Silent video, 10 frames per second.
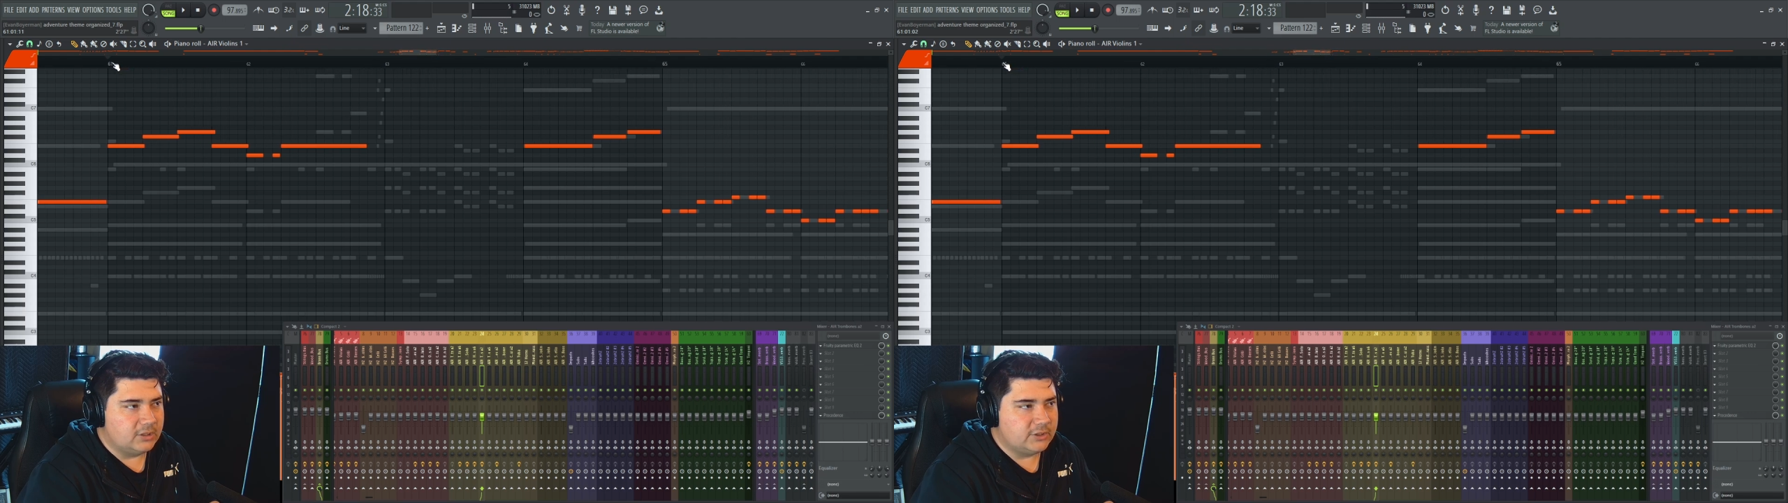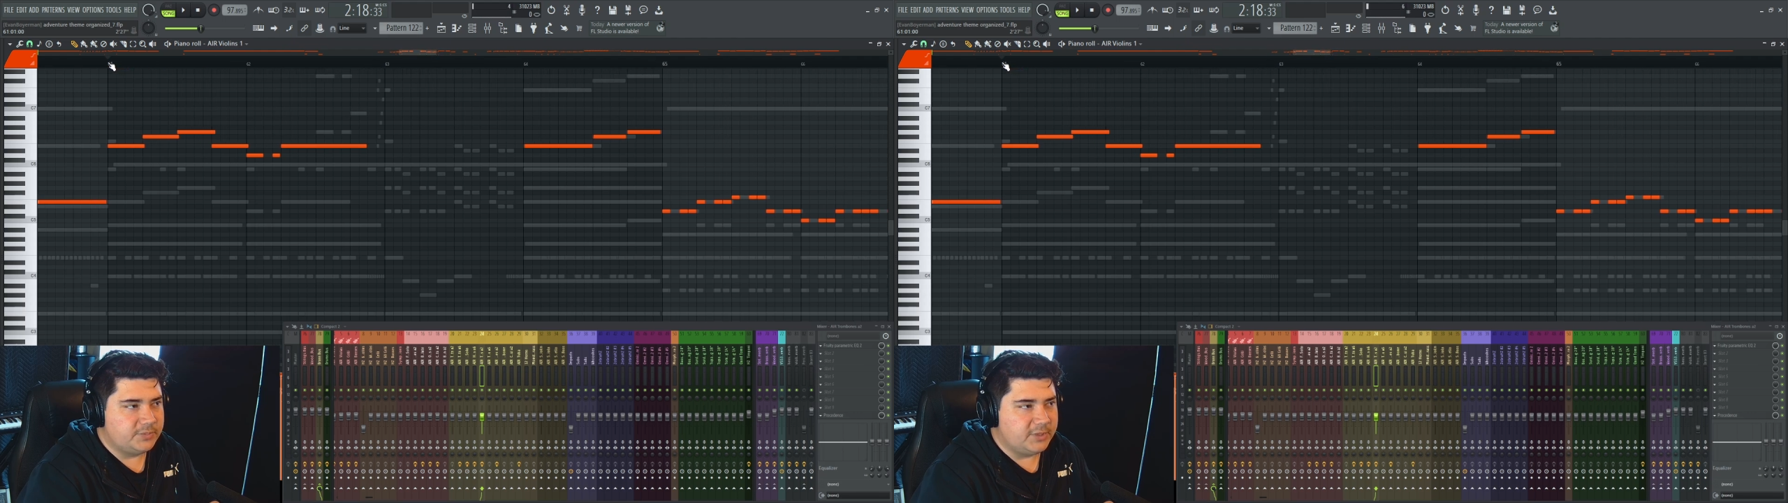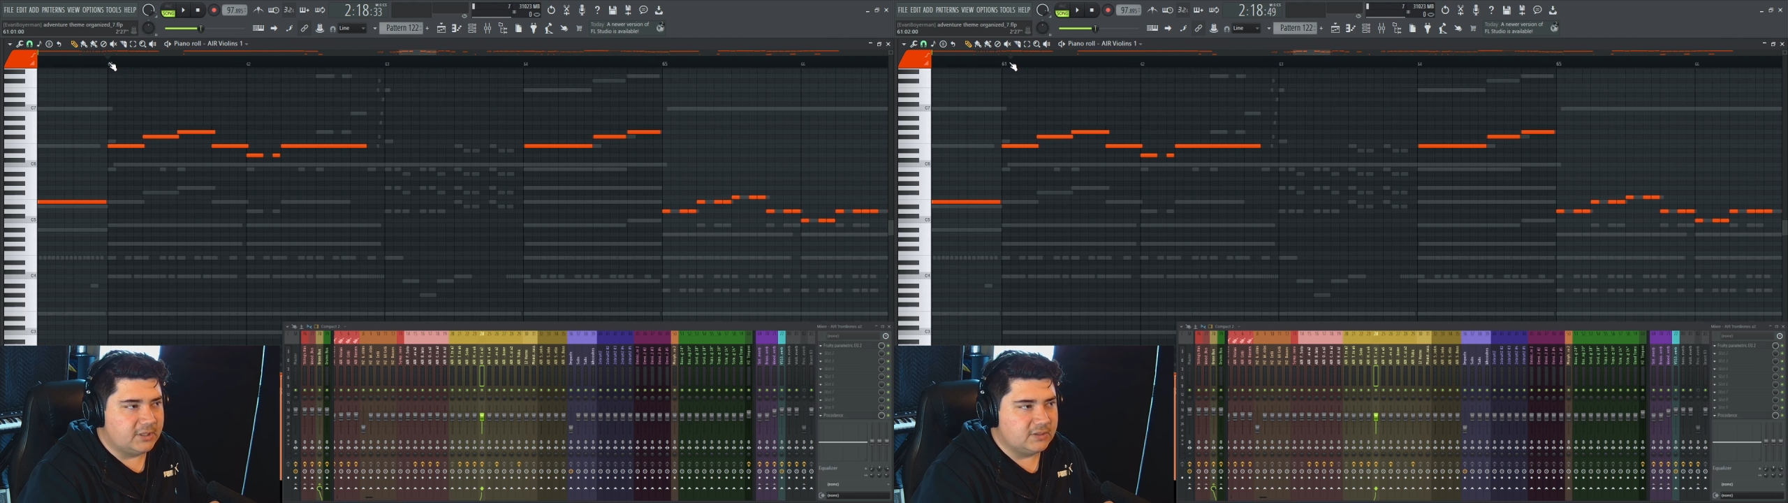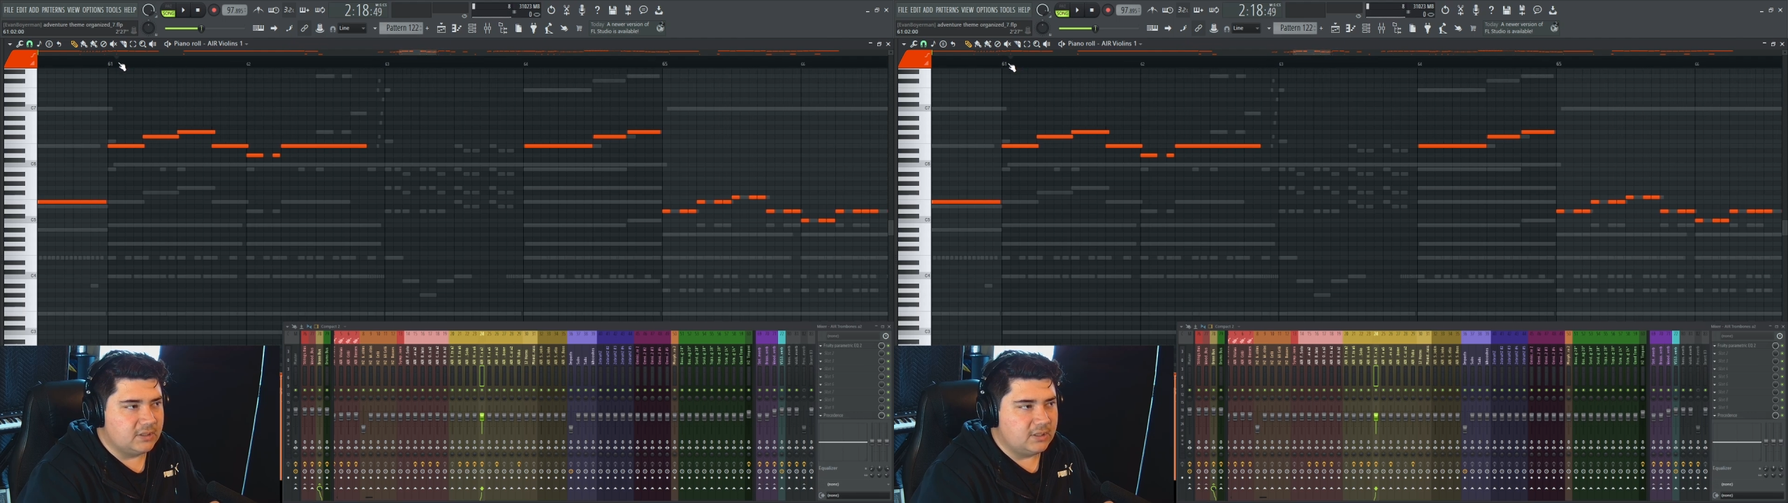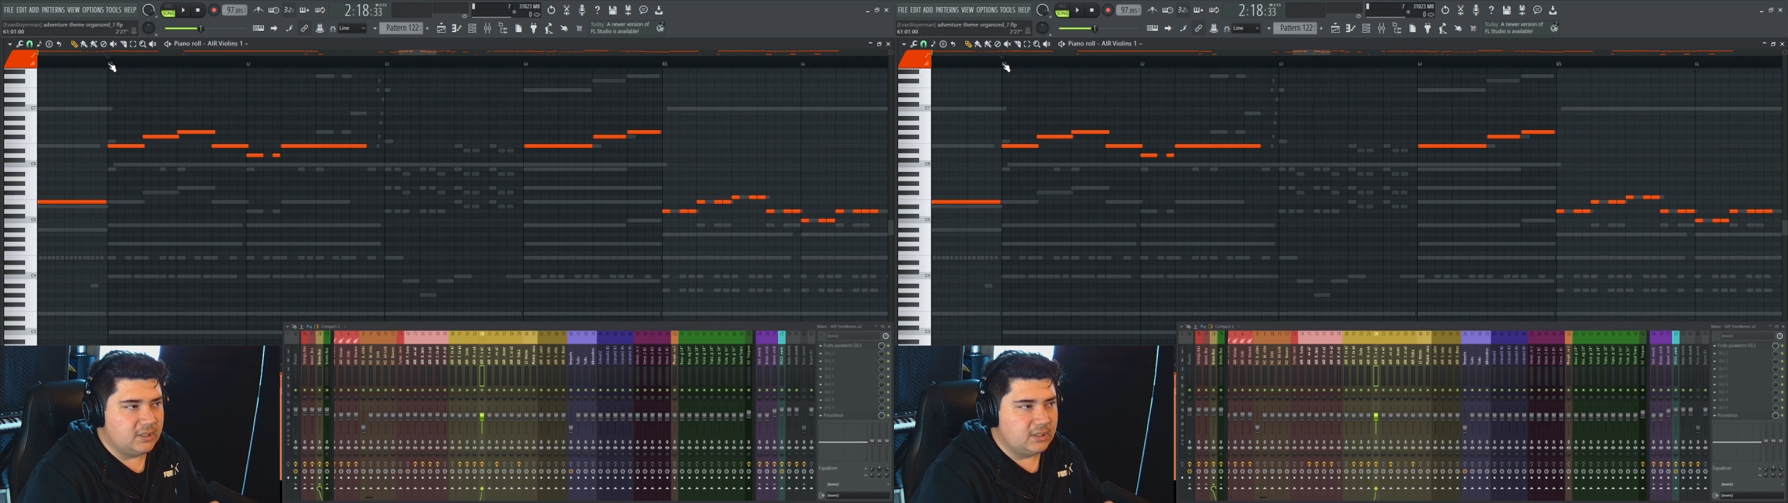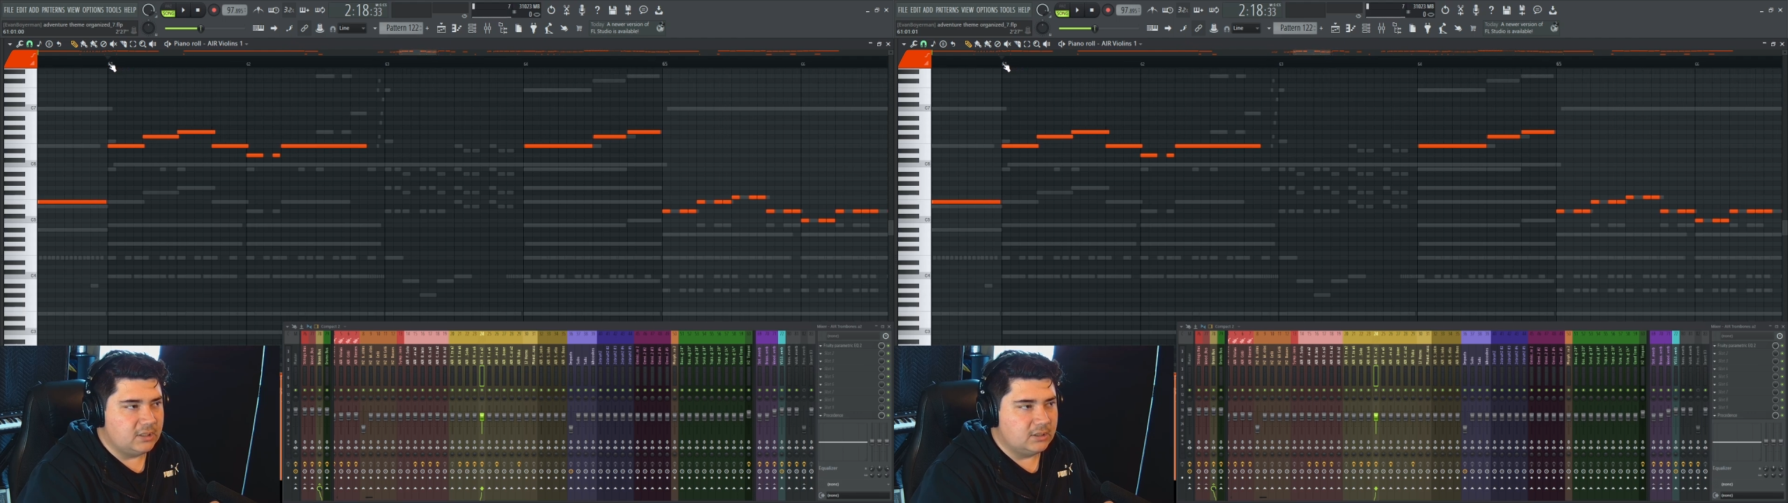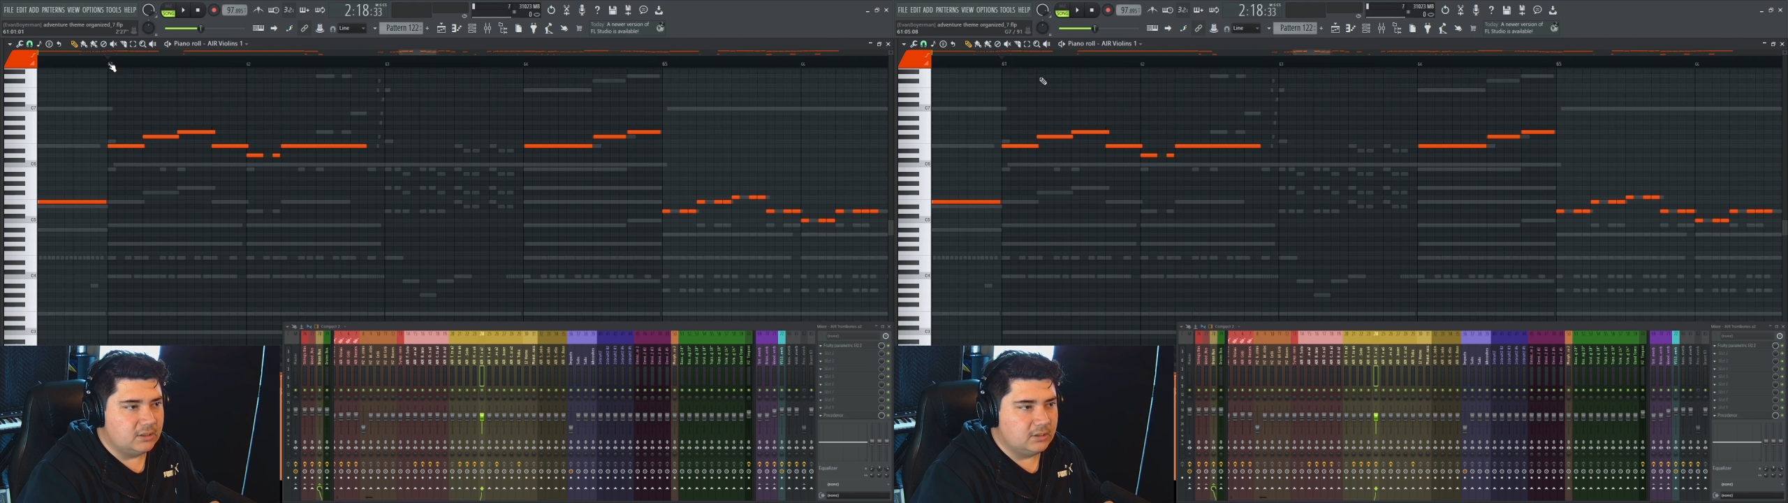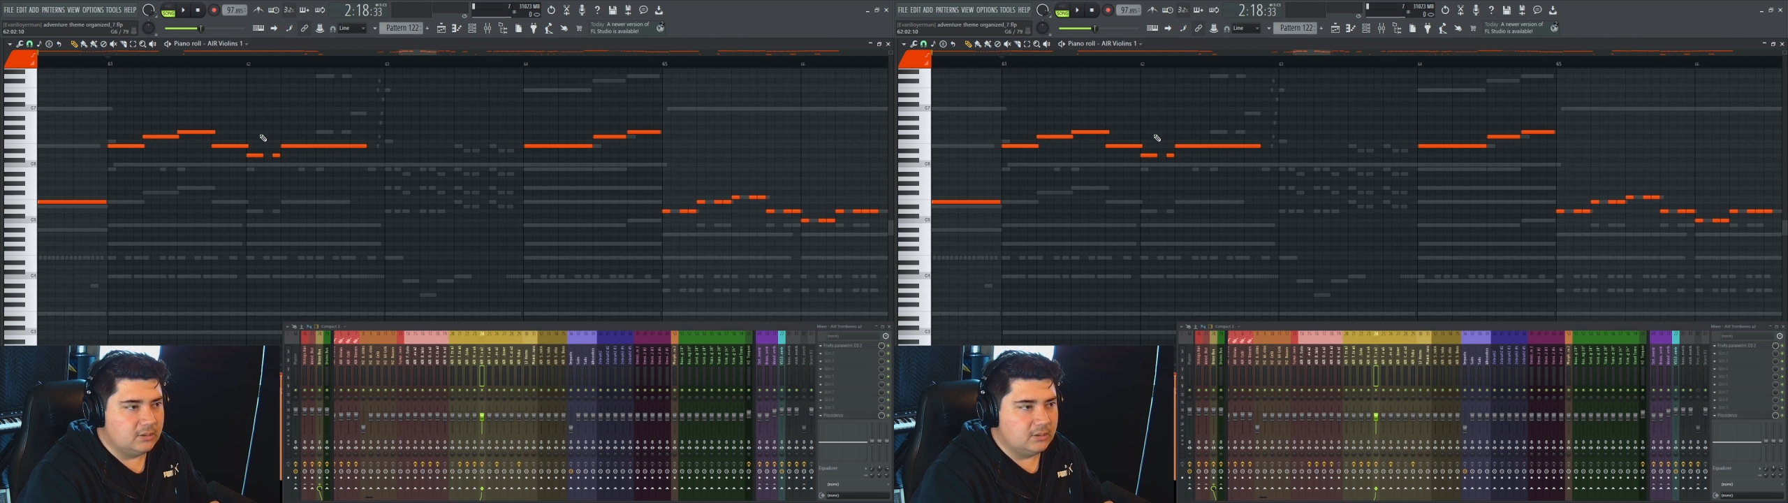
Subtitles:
Just because of the